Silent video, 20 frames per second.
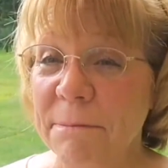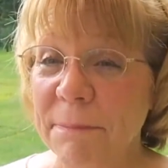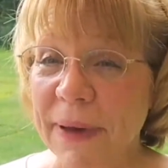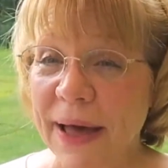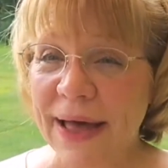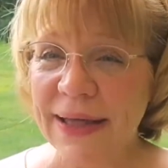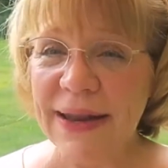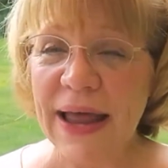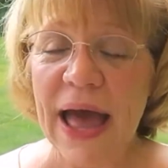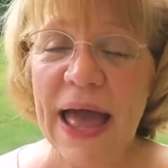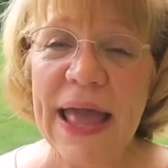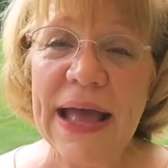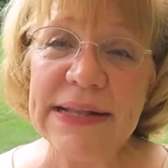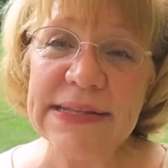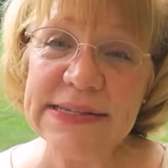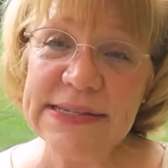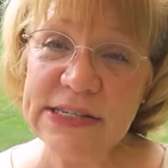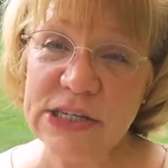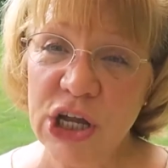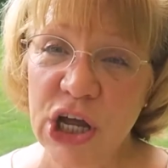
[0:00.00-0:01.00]
but I had
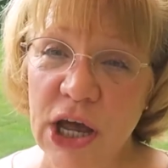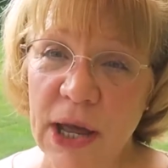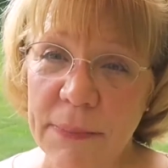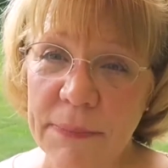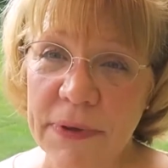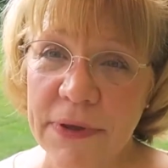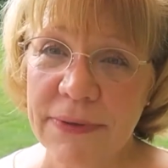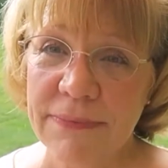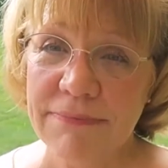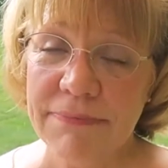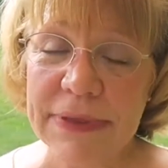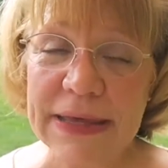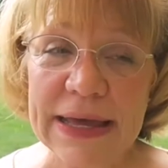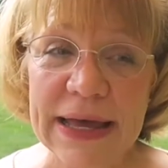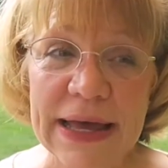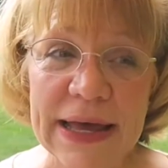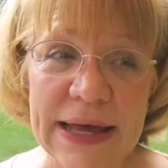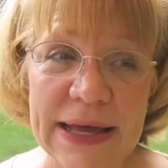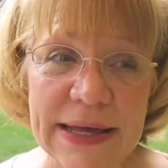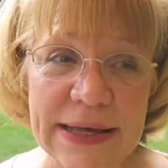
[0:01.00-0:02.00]
to stop
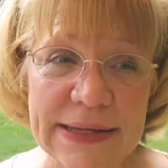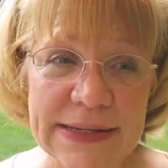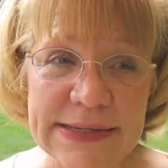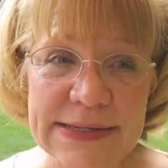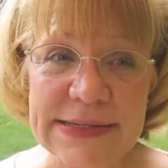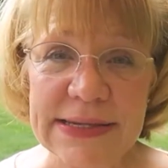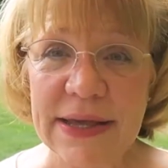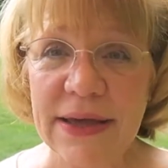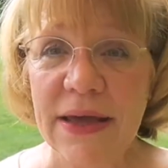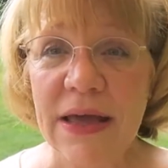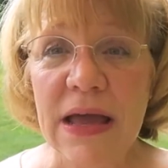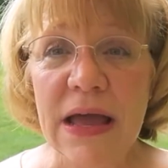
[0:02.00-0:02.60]
because